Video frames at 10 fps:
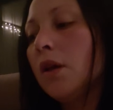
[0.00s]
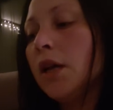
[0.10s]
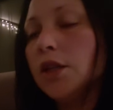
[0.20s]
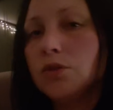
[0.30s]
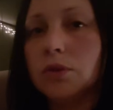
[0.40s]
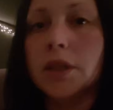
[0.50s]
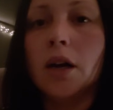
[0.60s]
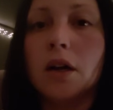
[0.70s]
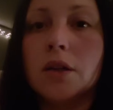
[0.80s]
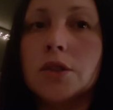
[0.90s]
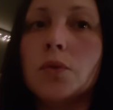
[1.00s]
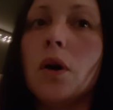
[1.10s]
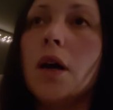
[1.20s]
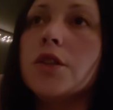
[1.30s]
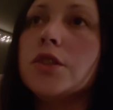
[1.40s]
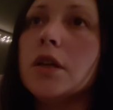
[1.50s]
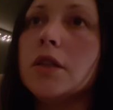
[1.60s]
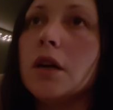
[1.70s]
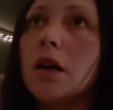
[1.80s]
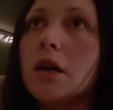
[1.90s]
it's really hard to watch a
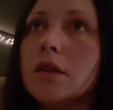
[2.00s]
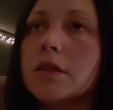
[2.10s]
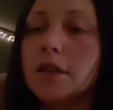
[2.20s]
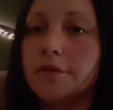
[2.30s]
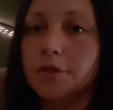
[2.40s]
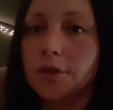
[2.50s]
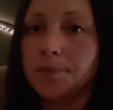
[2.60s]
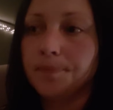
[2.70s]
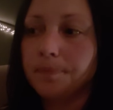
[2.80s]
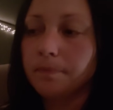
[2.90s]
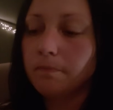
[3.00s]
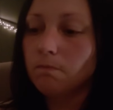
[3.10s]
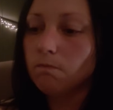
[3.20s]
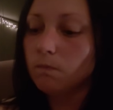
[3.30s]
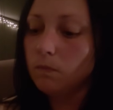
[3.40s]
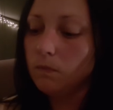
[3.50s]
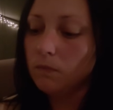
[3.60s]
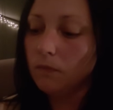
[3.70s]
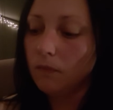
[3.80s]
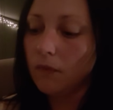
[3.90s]
dog suffer.
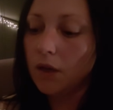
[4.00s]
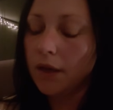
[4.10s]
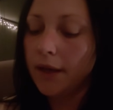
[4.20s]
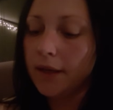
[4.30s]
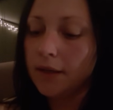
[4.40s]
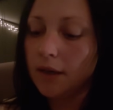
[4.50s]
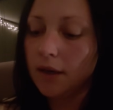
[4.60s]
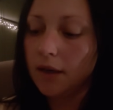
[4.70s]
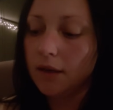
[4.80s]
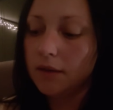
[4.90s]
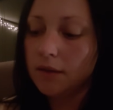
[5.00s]
And, uh,